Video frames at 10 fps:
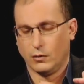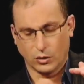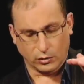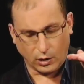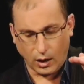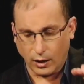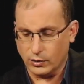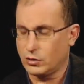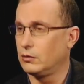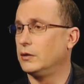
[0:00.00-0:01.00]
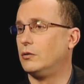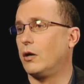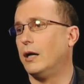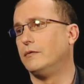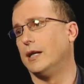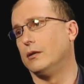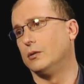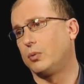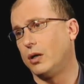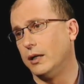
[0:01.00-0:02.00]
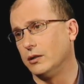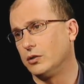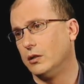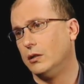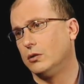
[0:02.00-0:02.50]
to constantly drive down the price.